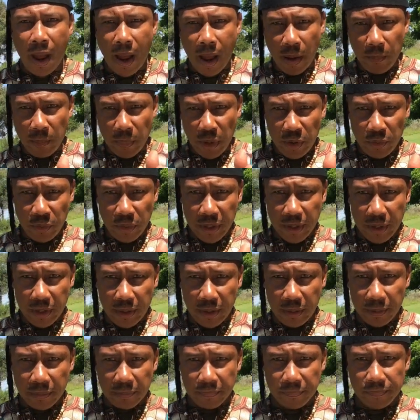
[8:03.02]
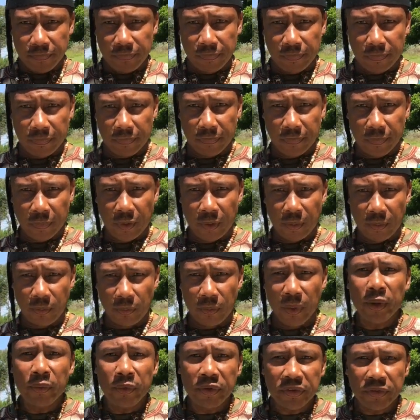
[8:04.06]
America.
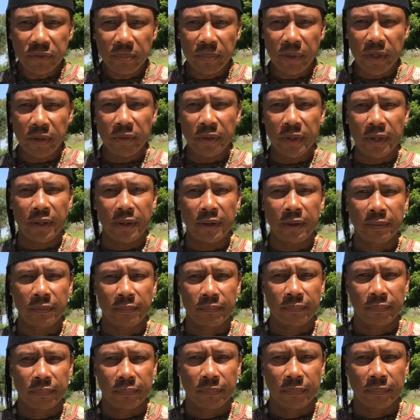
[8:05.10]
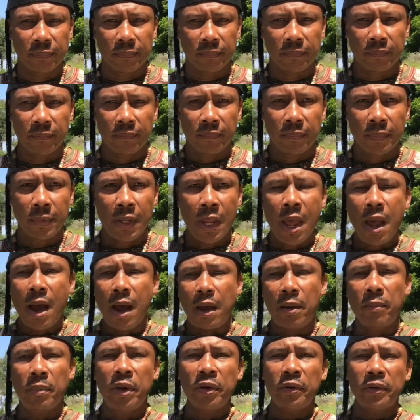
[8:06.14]
Where is America?
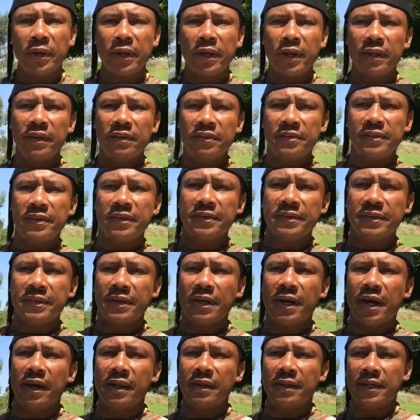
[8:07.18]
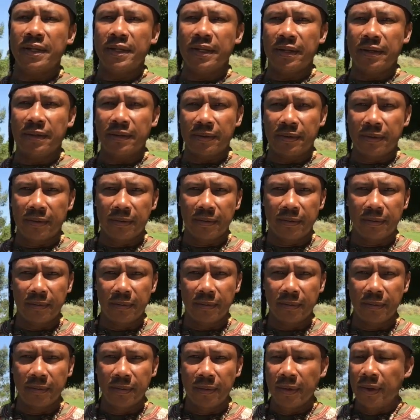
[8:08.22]
America is this continent.
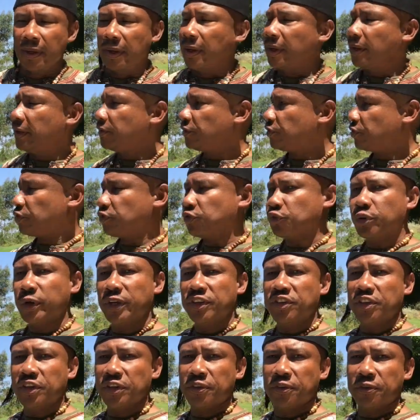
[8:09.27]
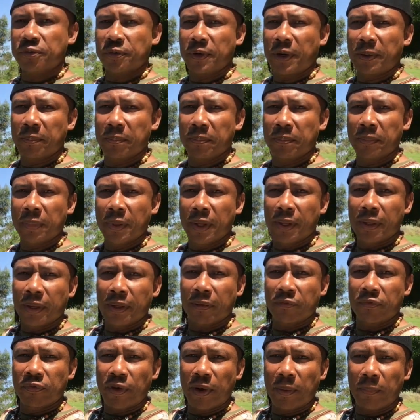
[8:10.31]
It stretches from
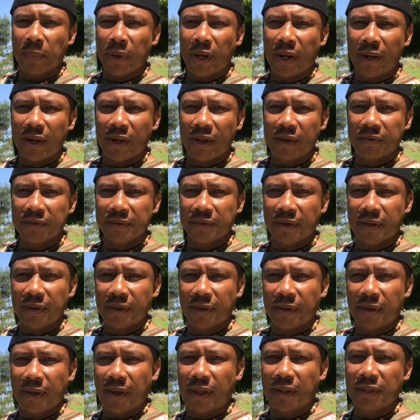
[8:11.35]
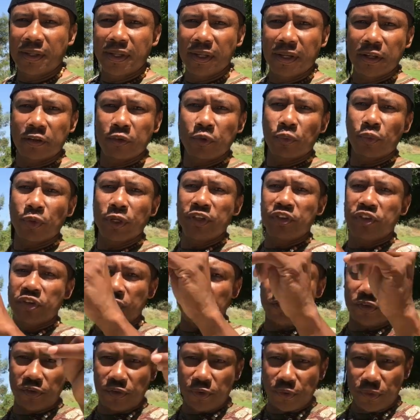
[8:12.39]
Alaska until it
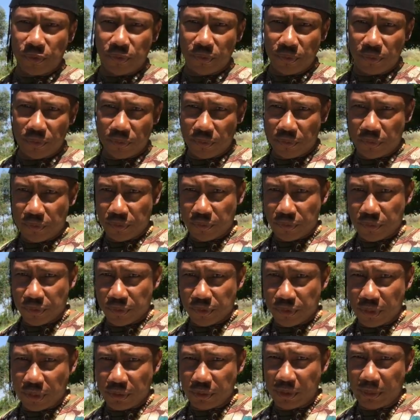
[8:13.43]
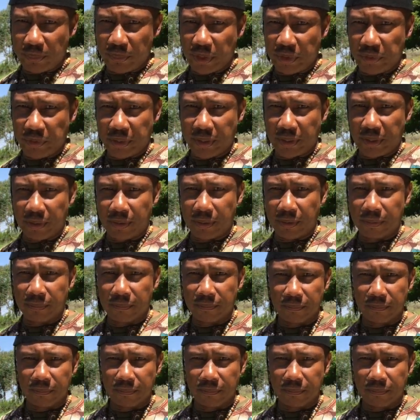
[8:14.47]
reaches to South America.